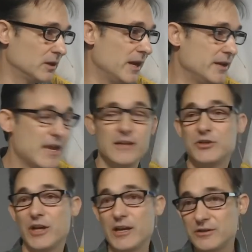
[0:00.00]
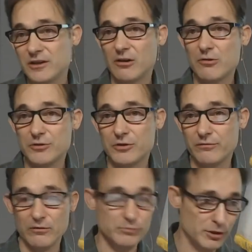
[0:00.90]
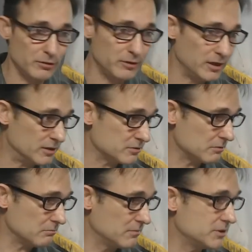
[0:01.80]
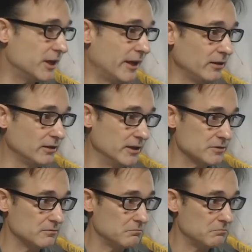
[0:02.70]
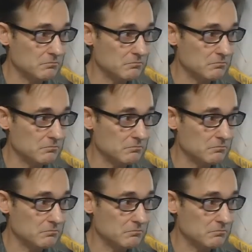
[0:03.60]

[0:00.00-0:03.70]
He had to change the culture from Judaism to Hellenism.